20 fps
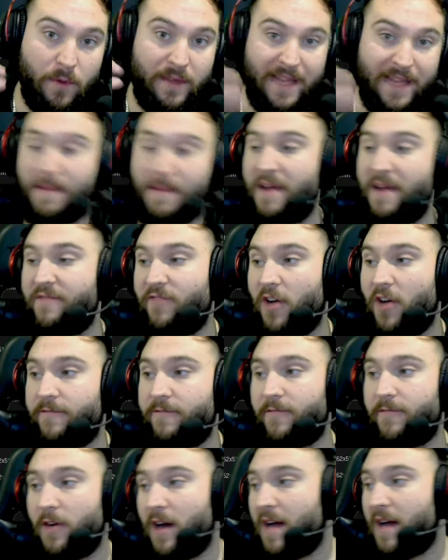
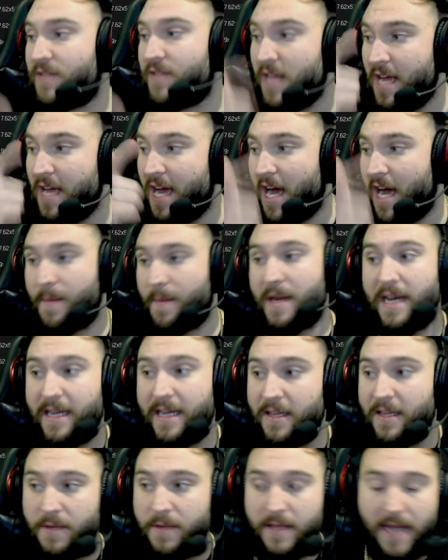M855s, I'm hitting
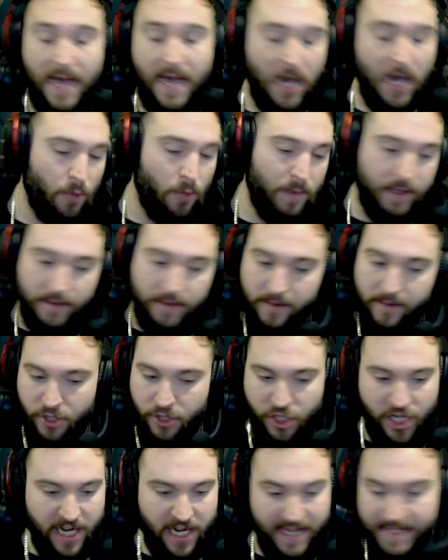them in the helmet, the
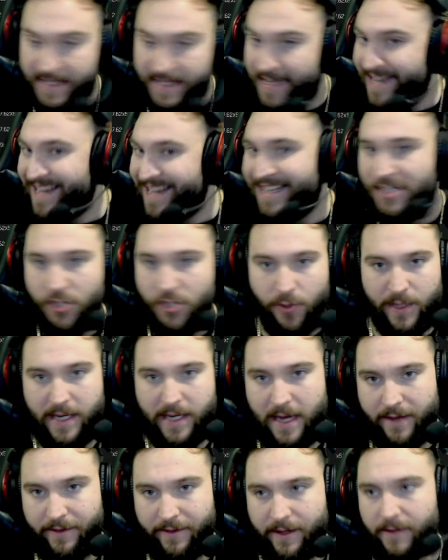chest. It's doing
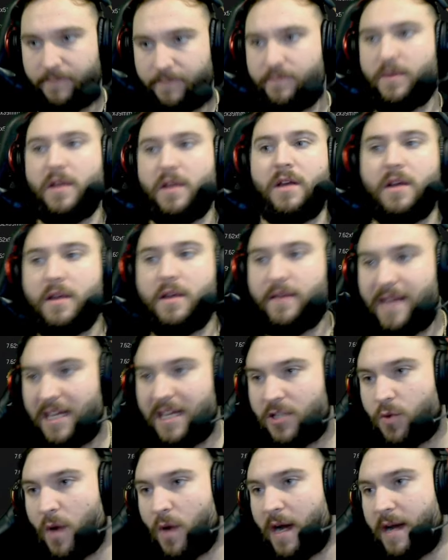nothing.
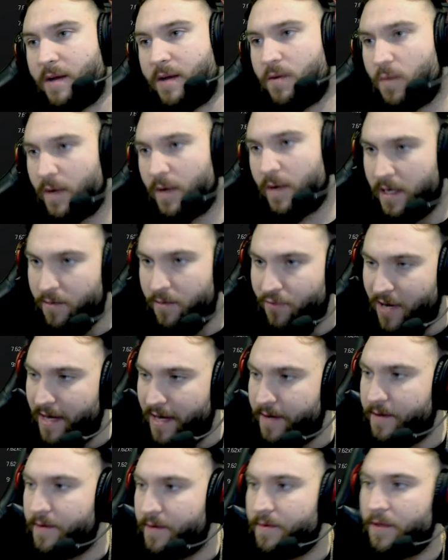That's why when I
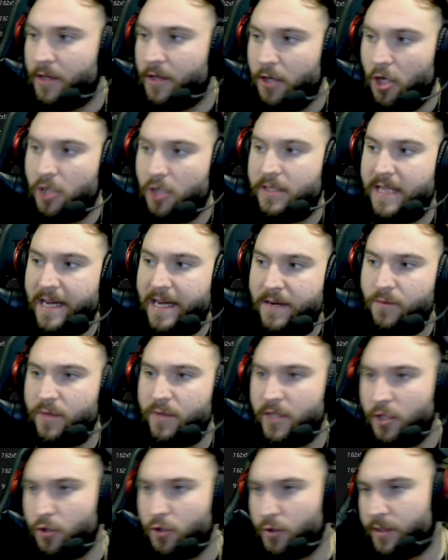run lockdown with
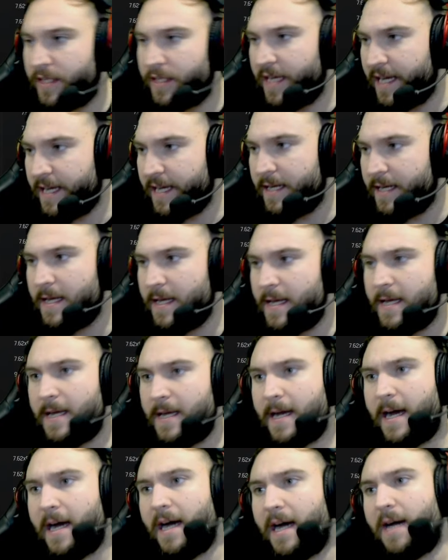a good kit,
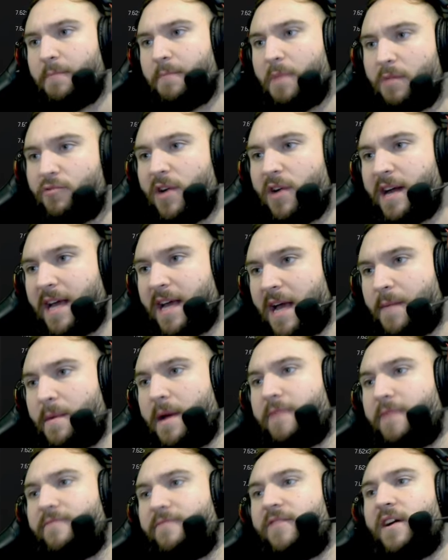I'm running
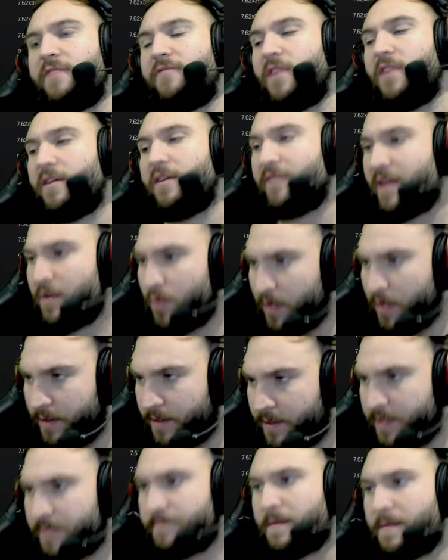
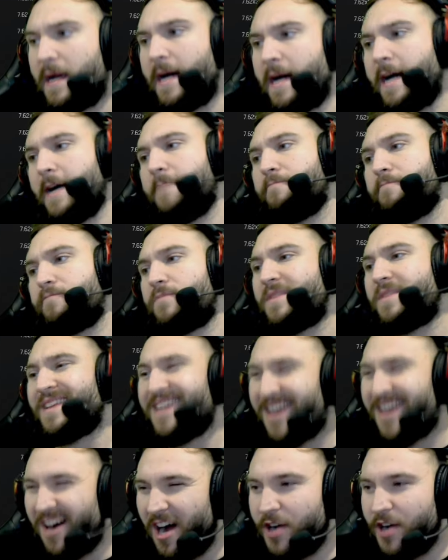M855A1s.
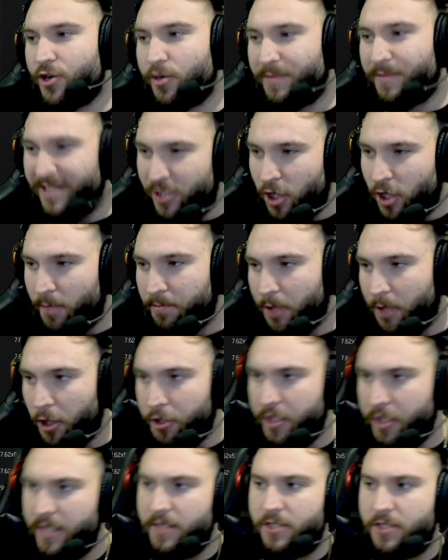I normally top load
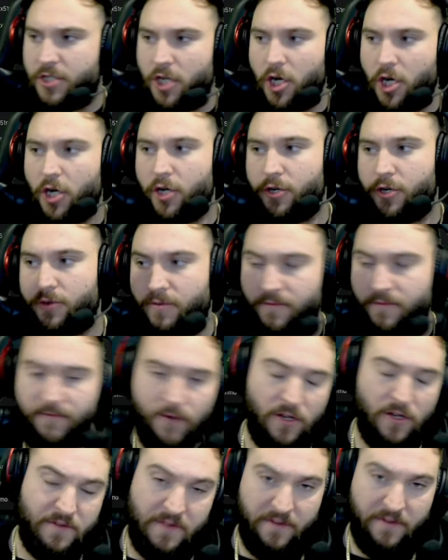it, so
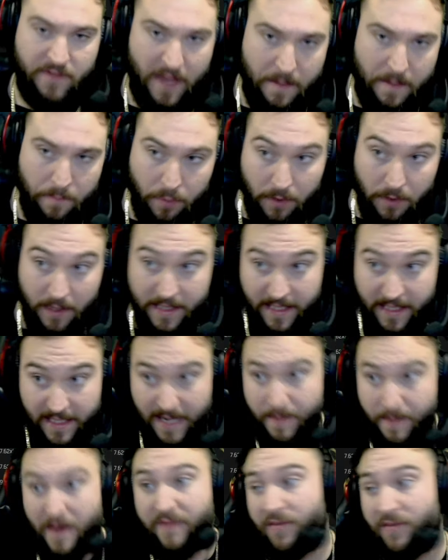first 15 bullets is
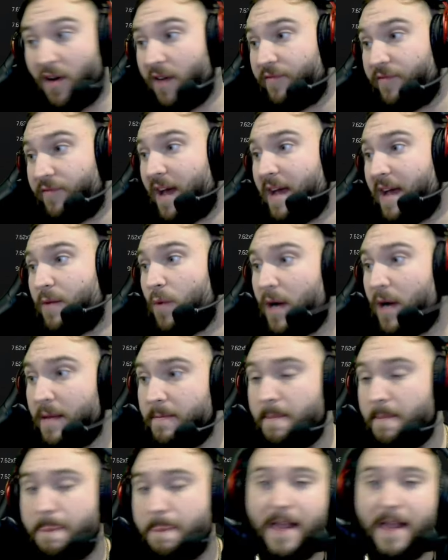M85A1,
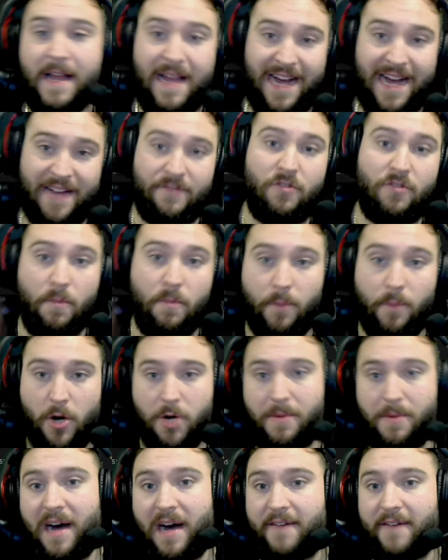and then the bottom
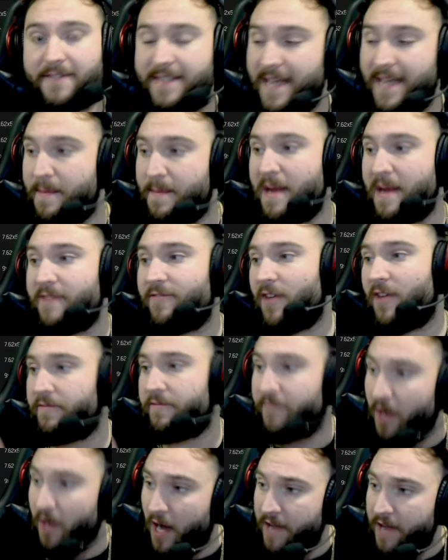half is
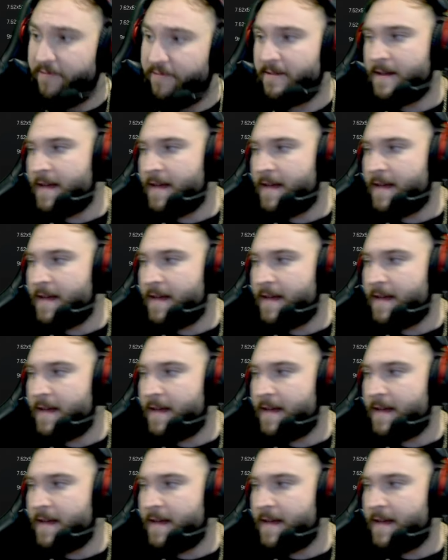M855.